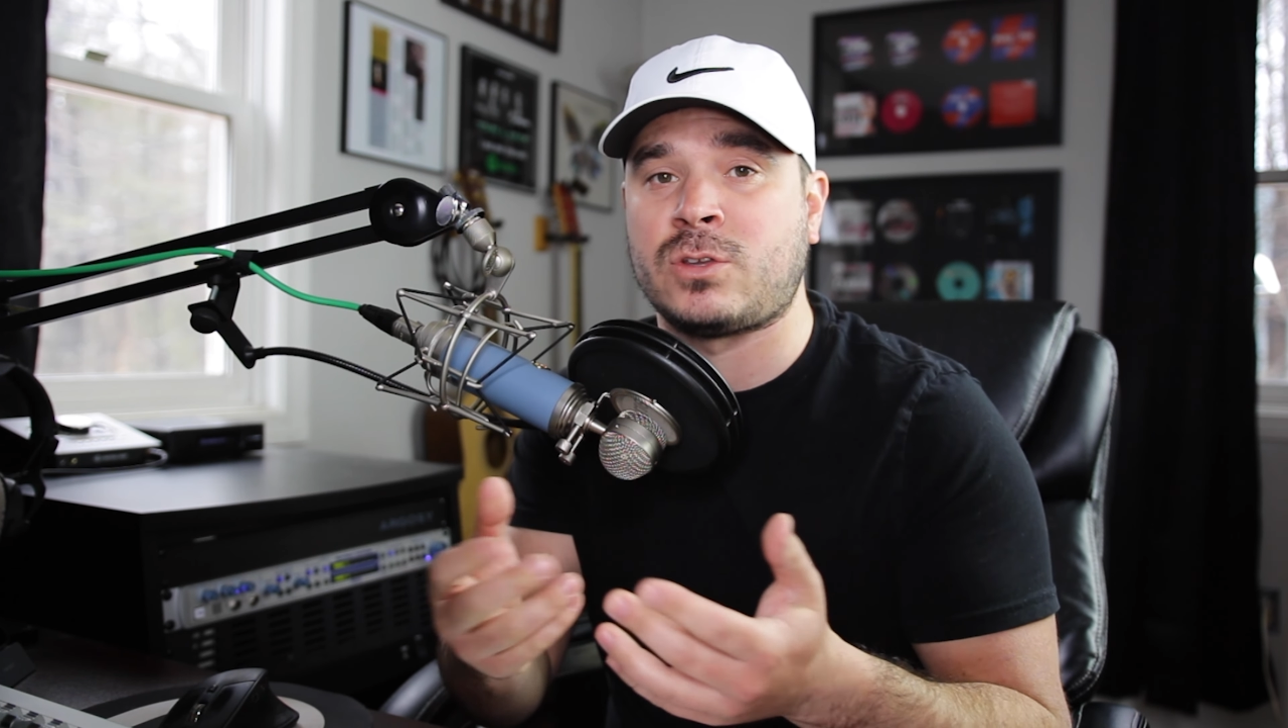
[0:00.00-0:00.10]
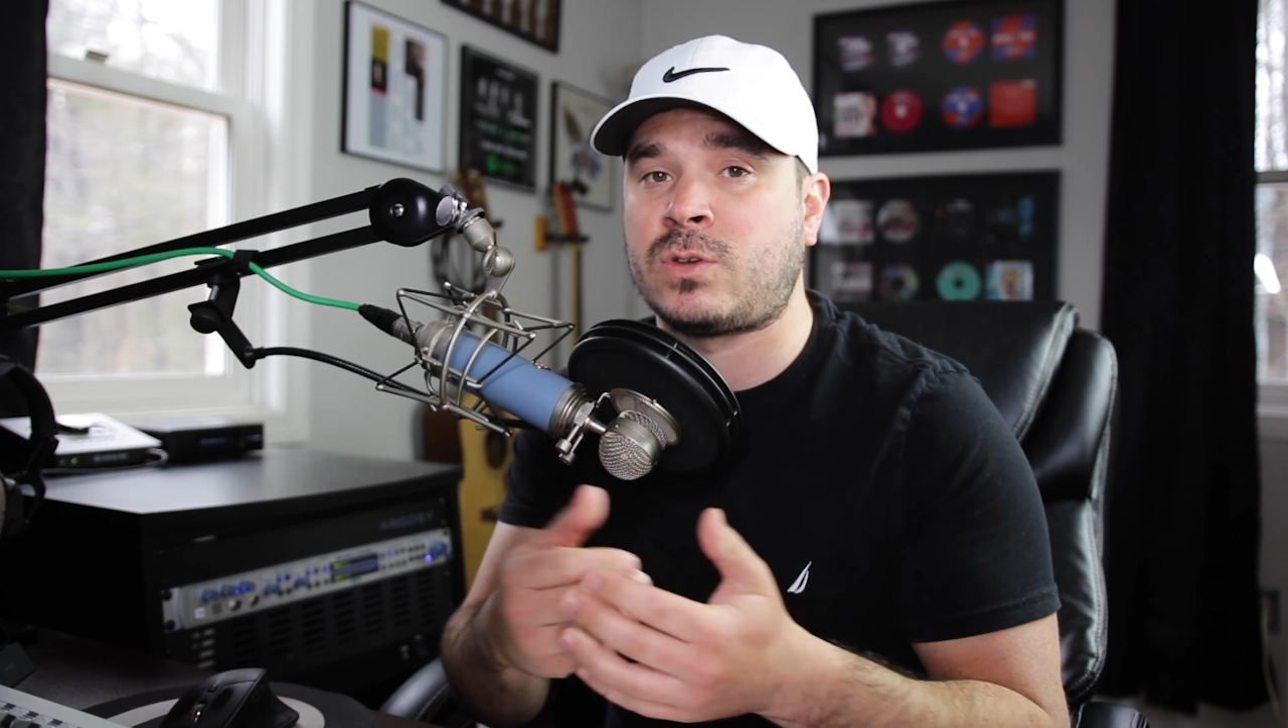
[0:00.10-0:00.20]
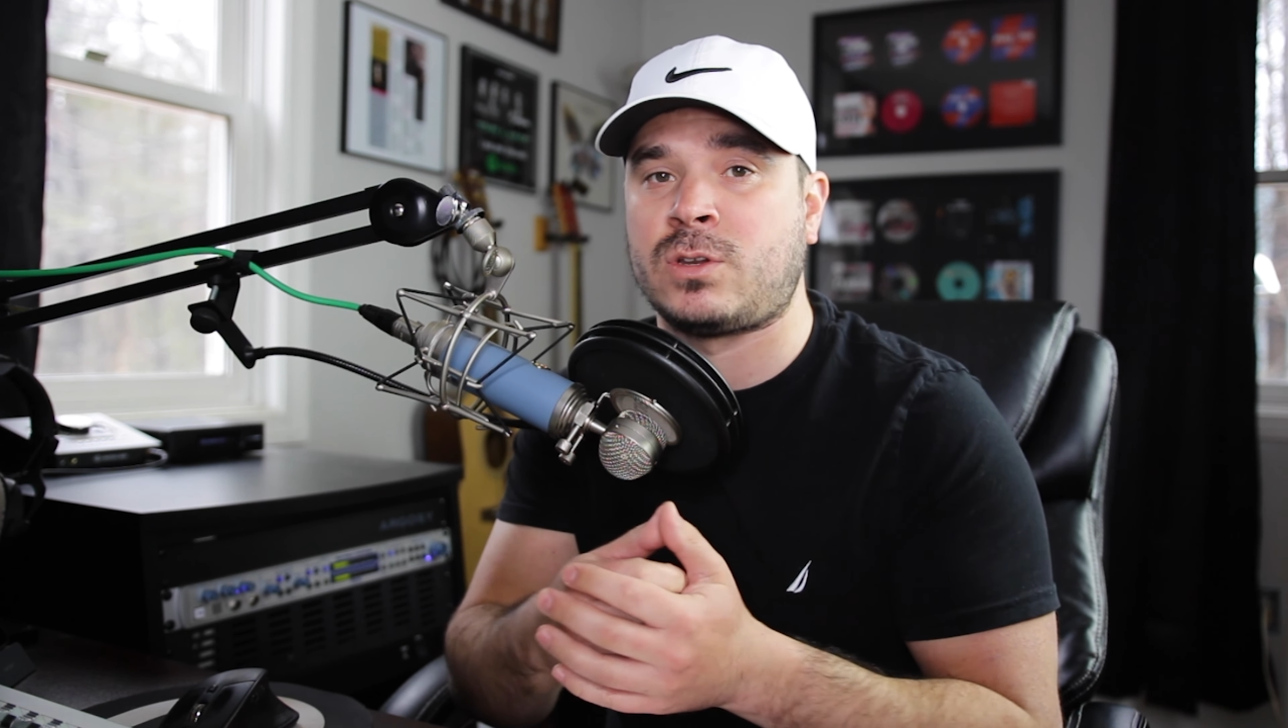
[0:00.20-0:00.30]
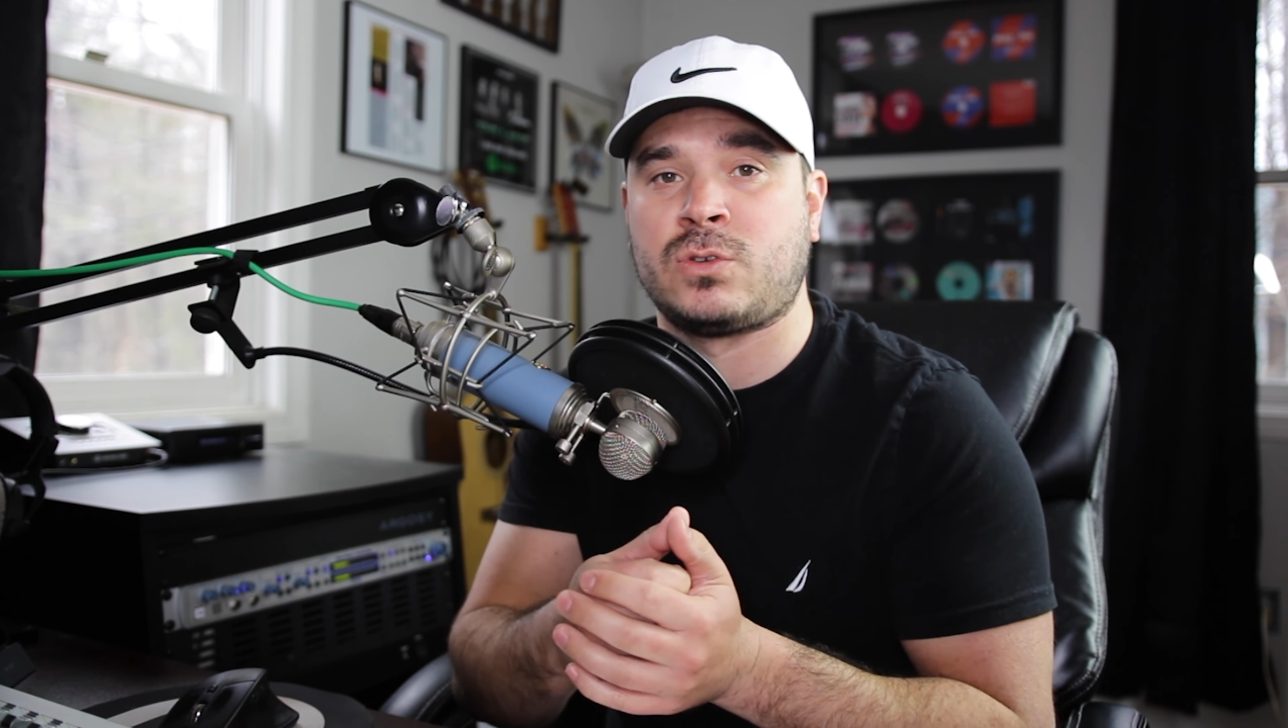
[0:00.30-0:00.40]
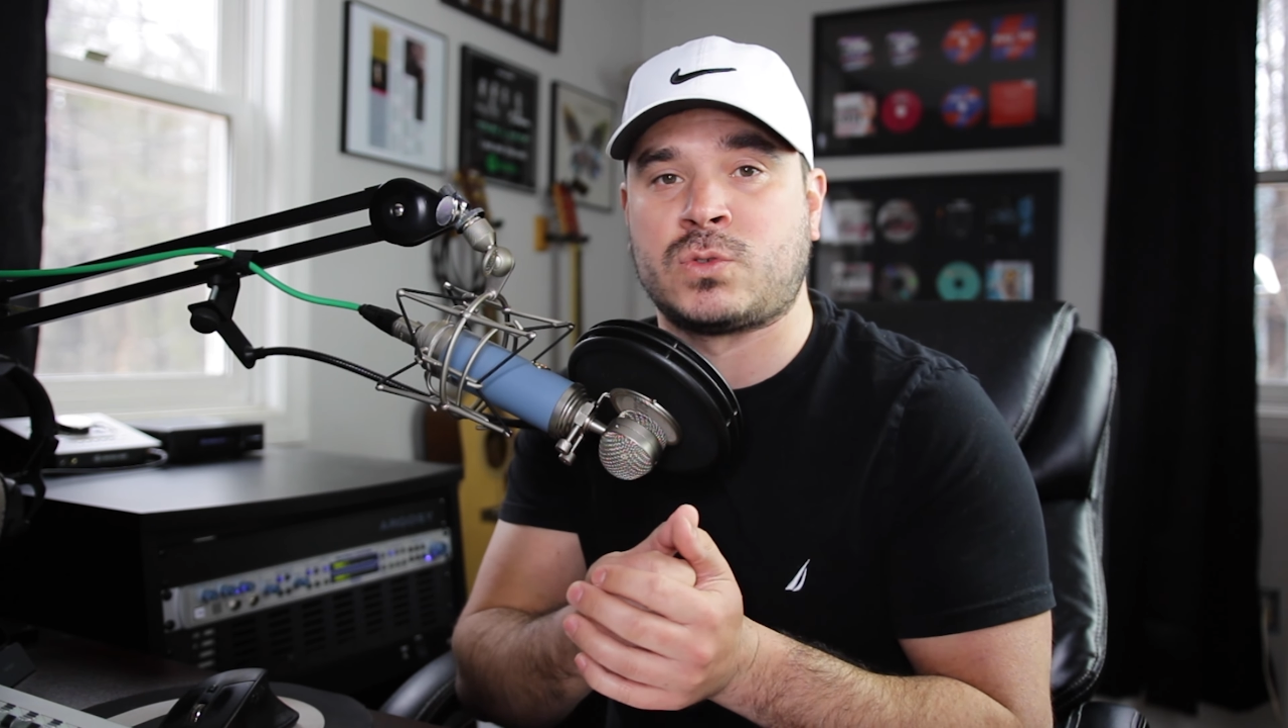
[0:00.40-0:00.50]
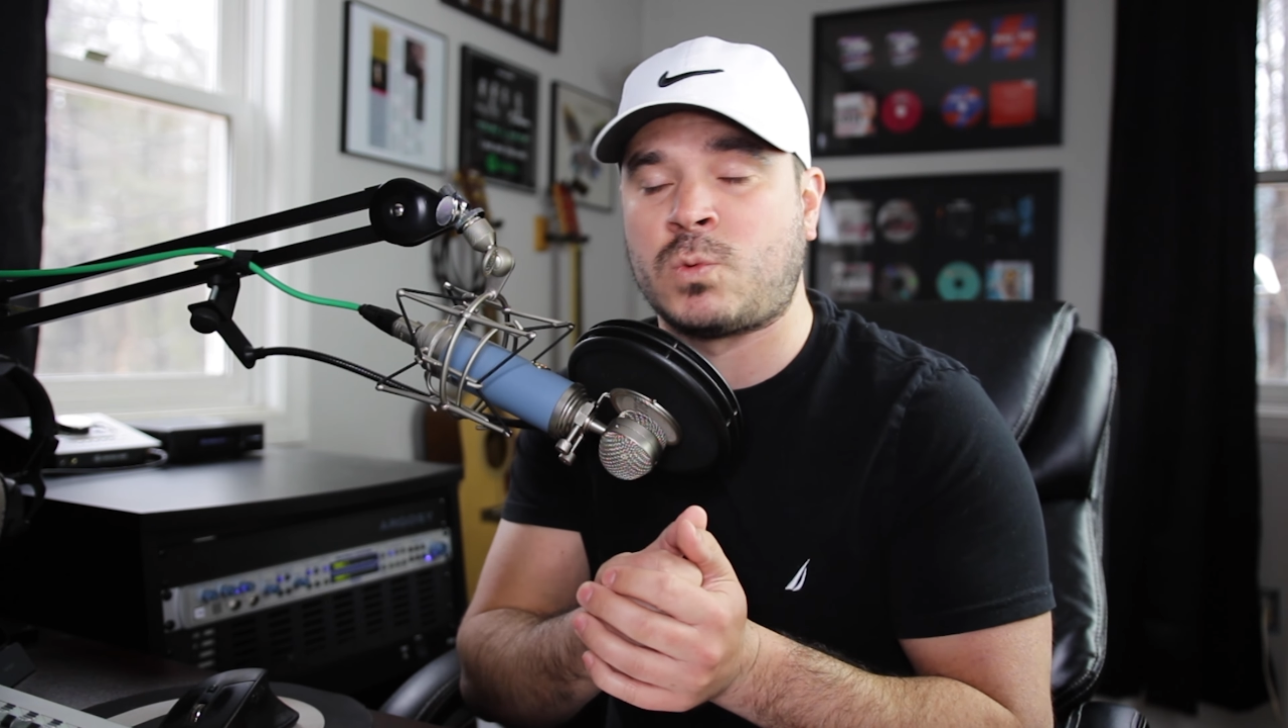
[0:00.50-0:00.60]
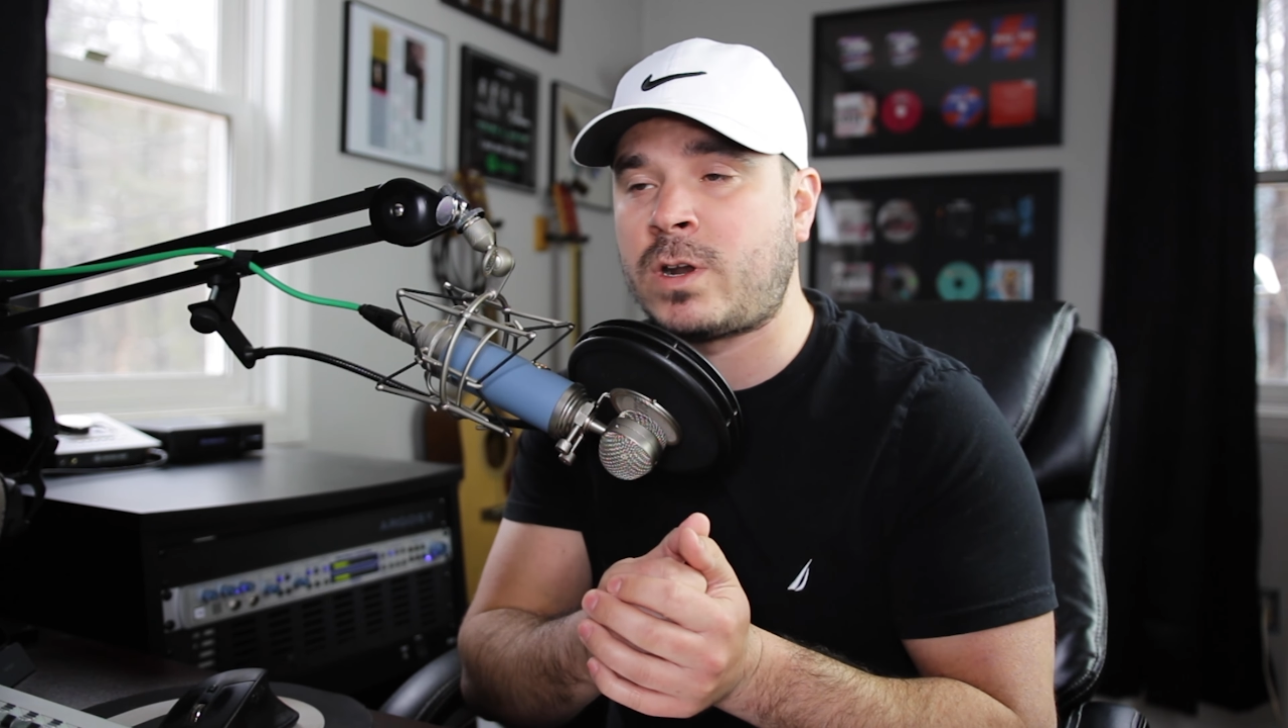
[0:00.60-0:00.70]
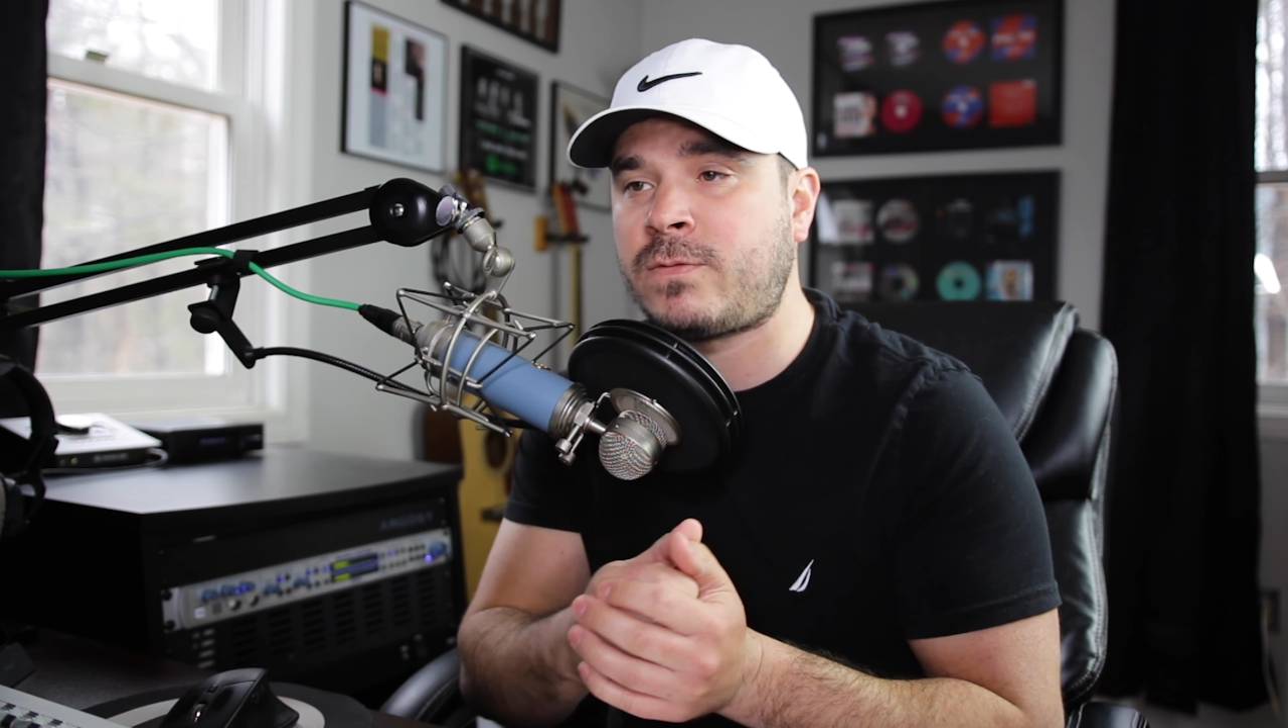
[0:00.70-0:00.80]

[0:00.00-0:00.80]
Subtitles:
You can use one